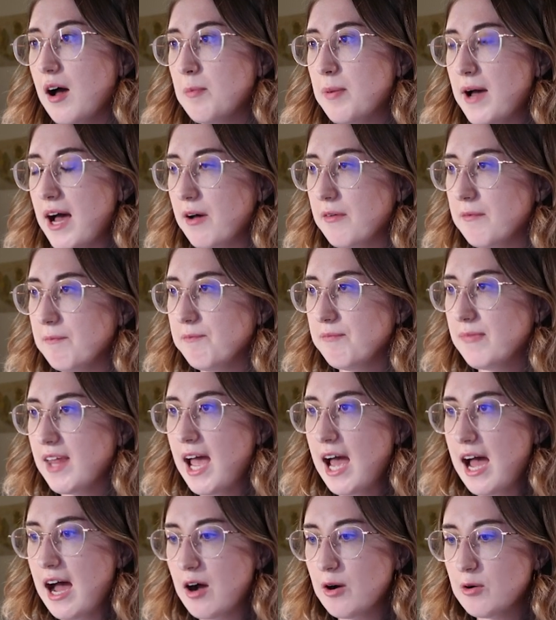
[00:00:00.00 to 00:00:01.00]
about
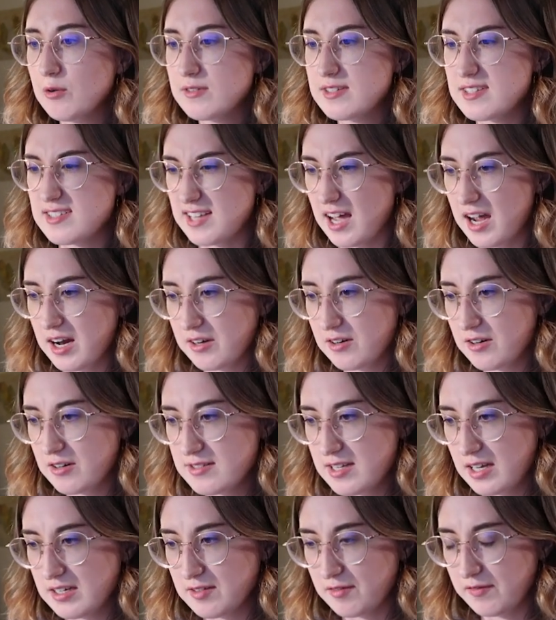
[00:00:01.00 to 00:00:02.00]
how
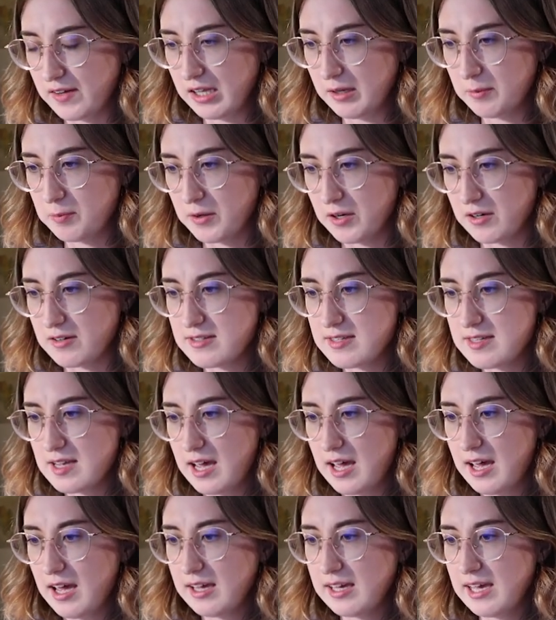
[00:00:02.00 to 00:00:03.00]
designers and developers
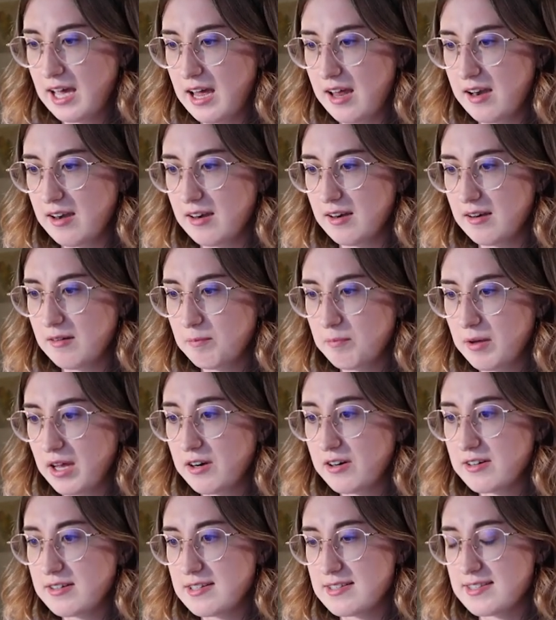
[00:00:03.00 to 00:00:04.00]
can
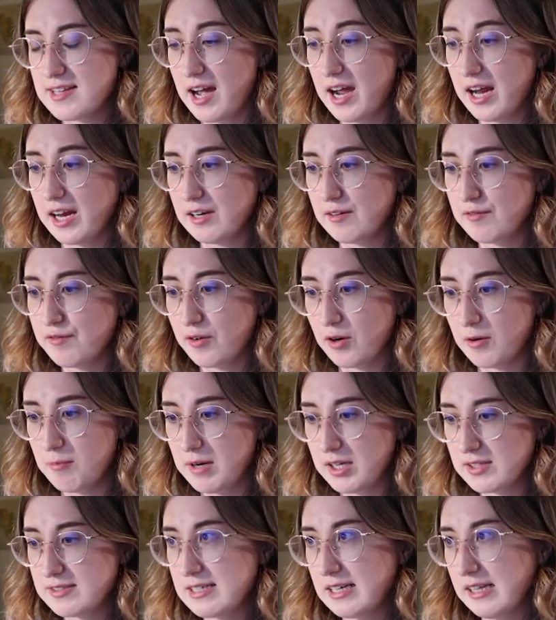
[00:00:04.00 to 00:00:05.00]
better design for a
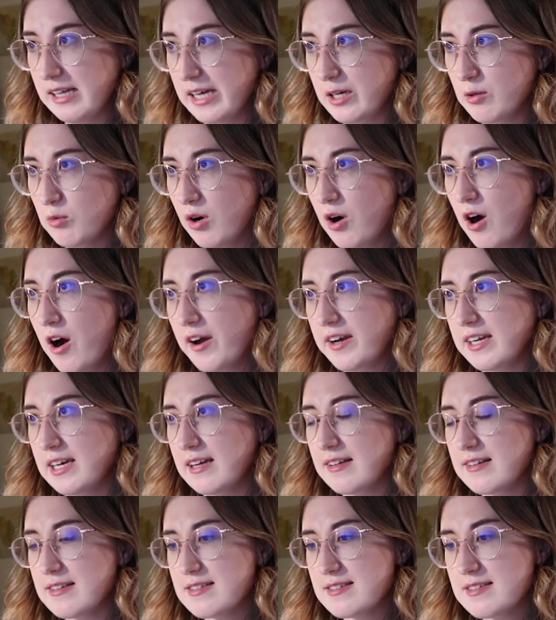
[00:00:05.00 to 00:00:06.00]
multilingual
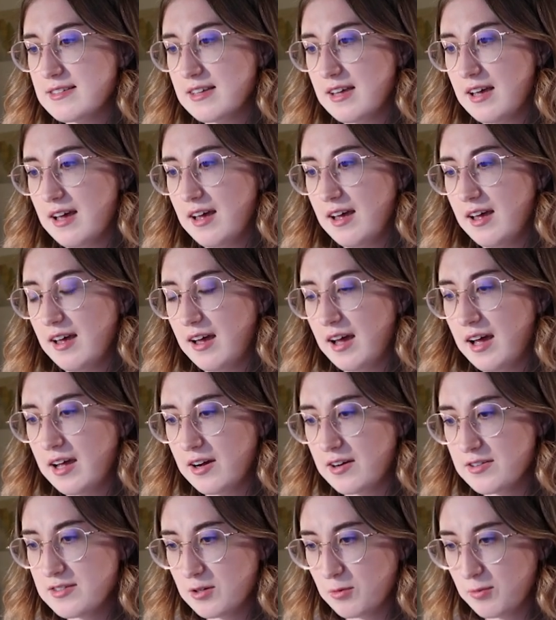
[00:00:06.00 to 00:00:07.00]
audience.
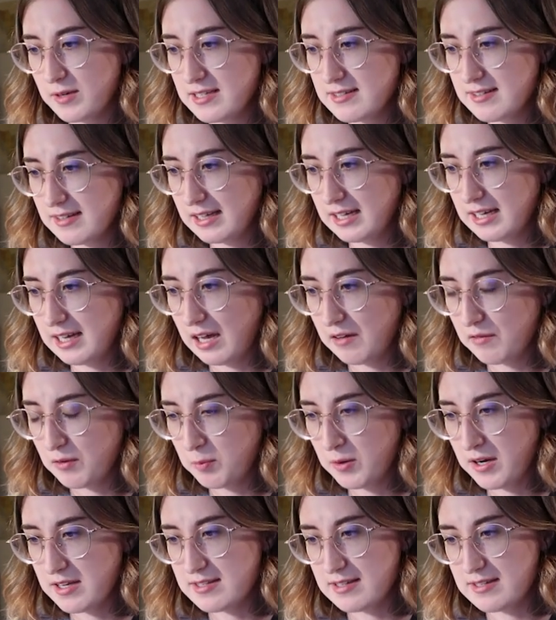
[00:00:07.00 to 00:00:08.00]
I also recently gave a
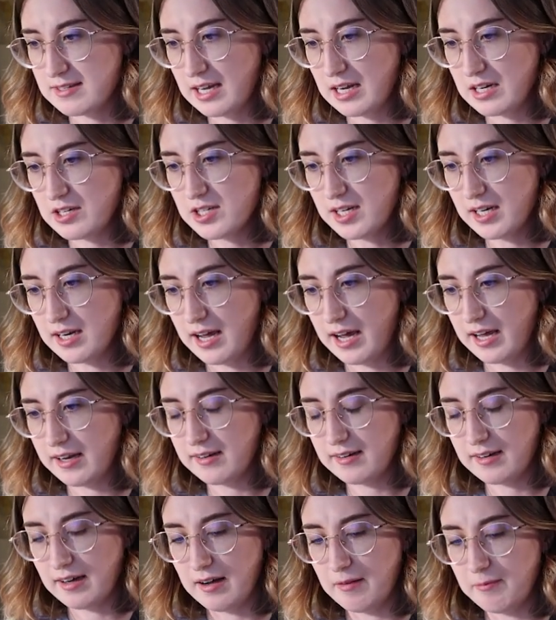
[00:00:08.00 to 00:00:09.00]
presentation at
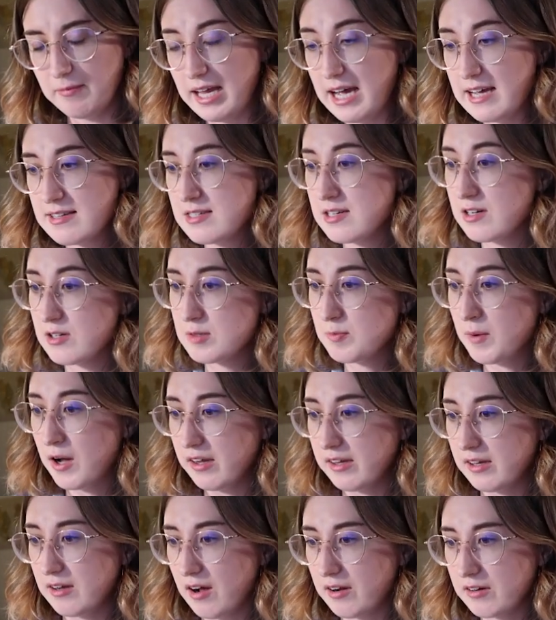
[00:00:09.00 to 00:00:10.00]
last year's
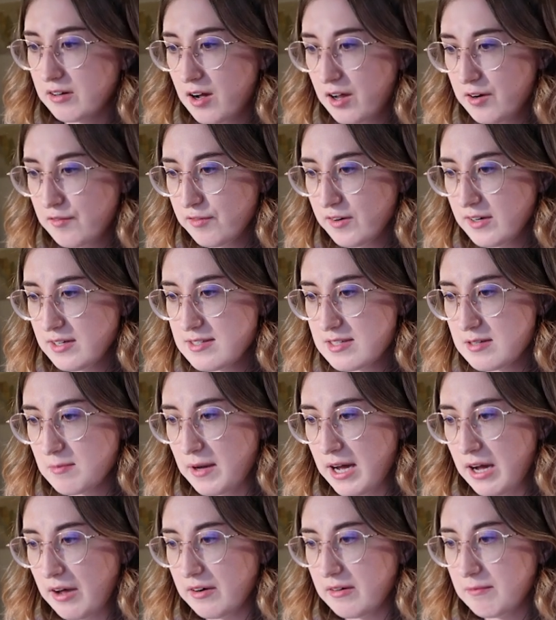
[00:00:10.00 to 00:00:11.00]
Polyglot conference
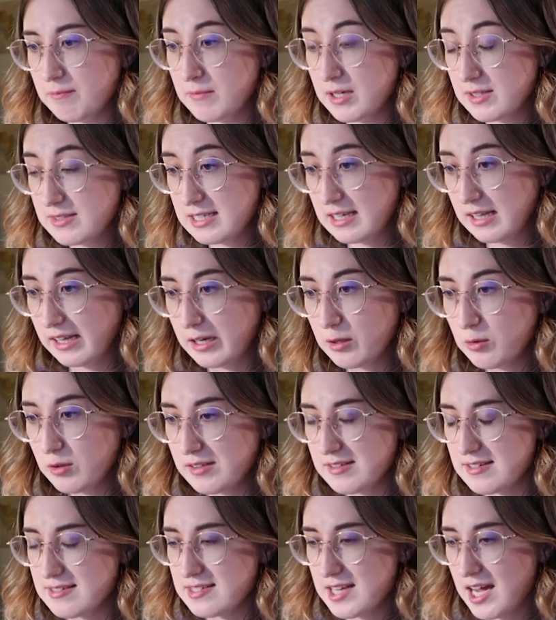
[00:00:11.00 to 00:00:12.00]
about
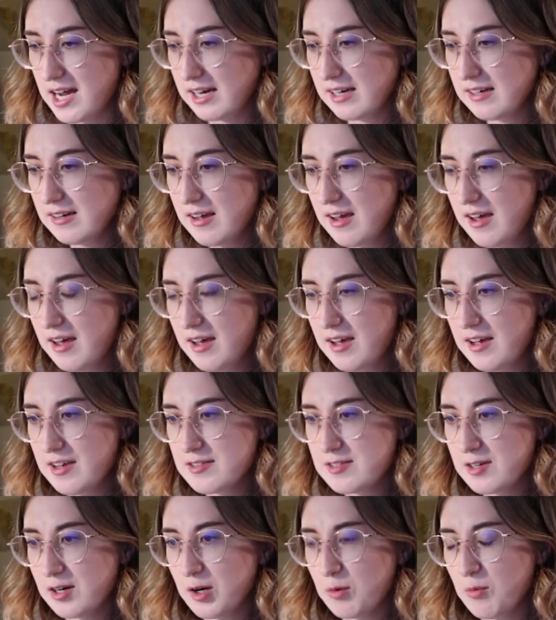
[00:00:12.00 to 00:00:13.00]
multilingual design,
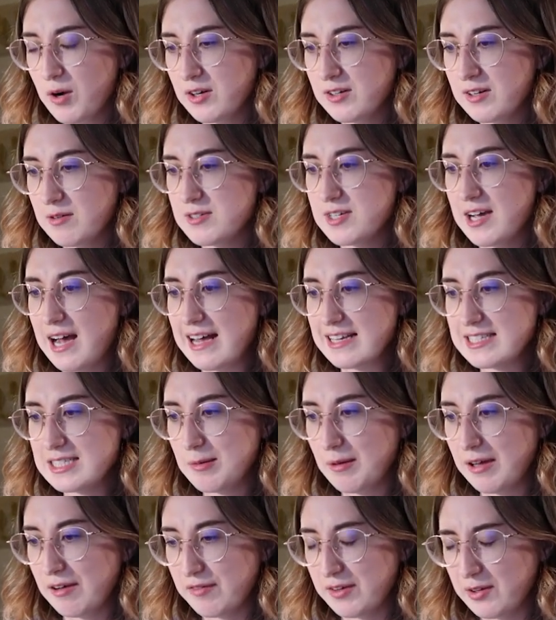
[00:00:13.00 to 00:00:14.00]
So you're welcome to
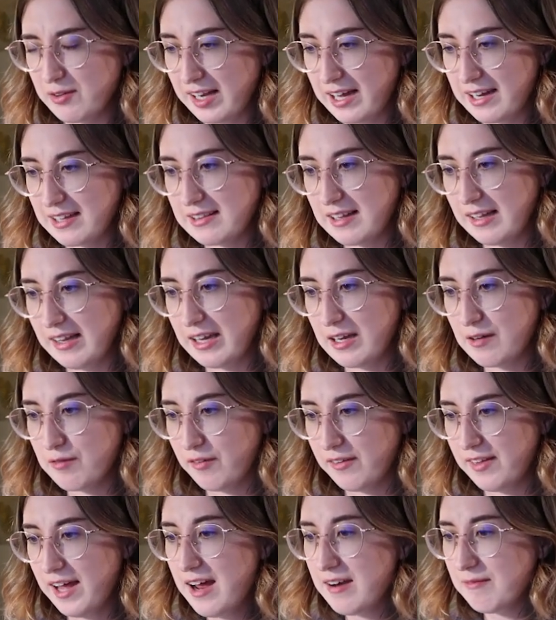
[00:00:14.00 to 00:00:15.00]
ask me if you'd like the link
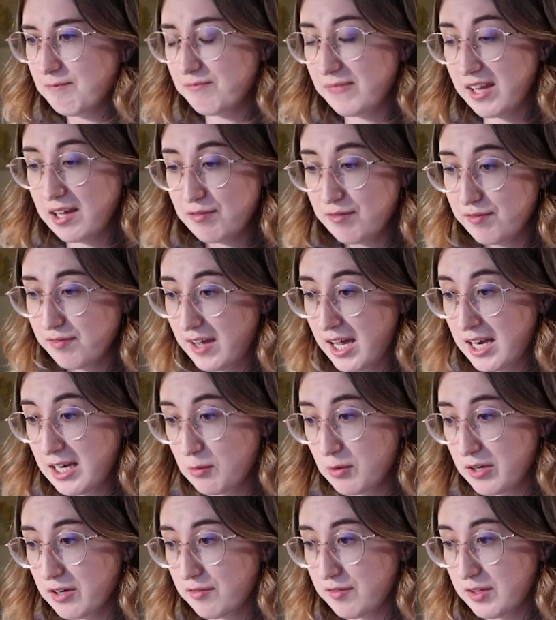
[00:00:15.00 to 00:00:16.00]
for that, if
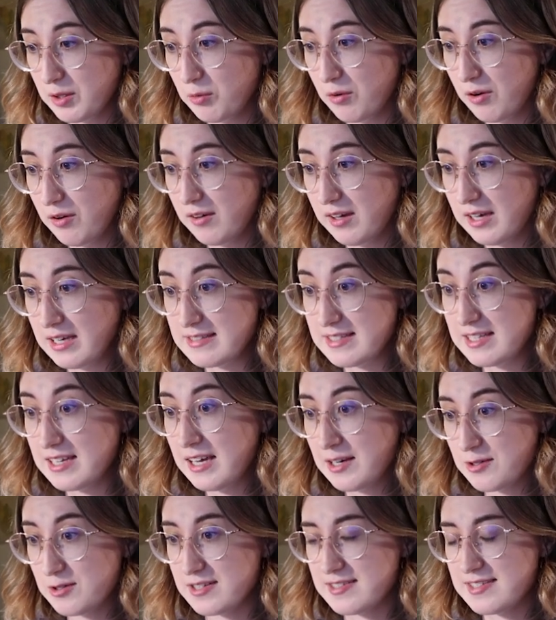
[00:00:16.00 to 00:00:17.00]
any one of you is
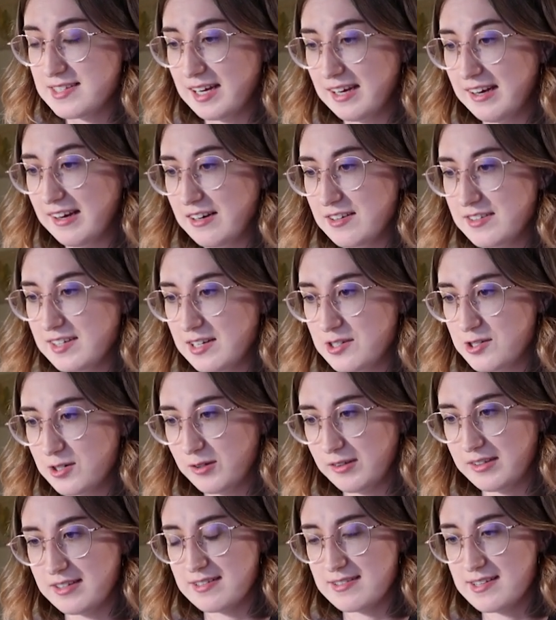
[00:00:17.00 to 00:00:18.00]
interested in
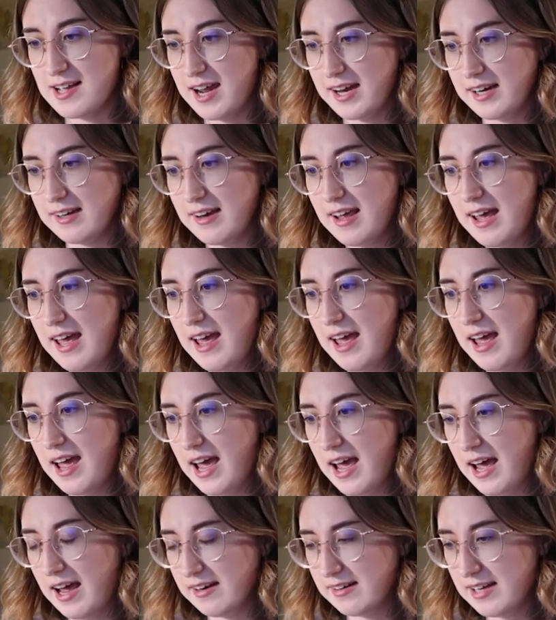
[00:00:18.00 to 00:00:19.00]
digital design
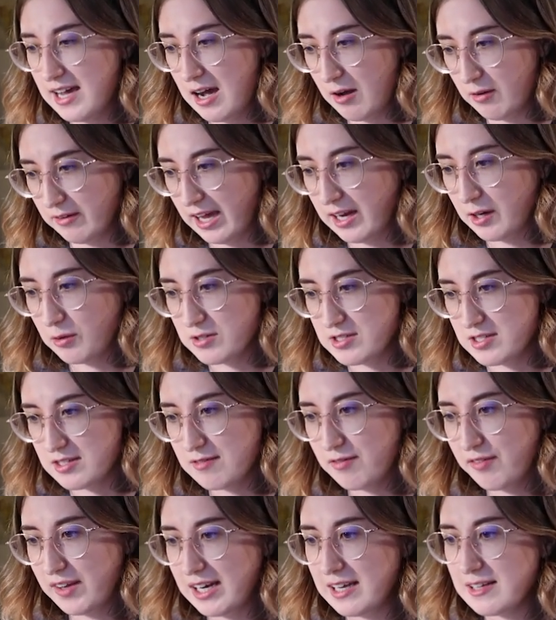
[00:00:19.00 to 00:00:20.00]
and how
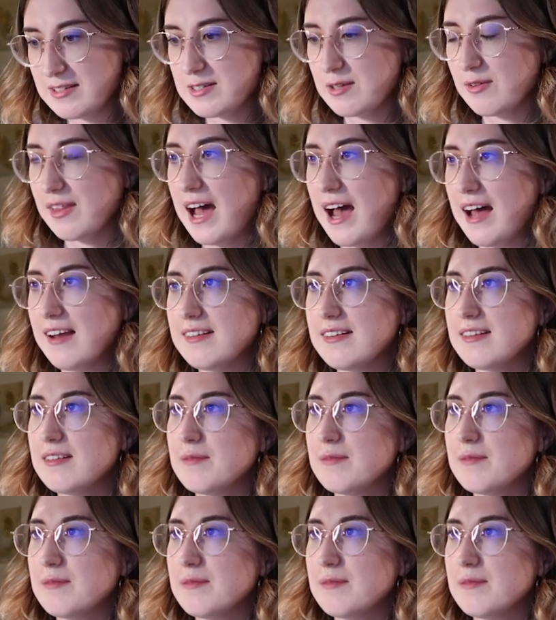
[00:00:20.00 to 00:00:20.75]
languages fit into that.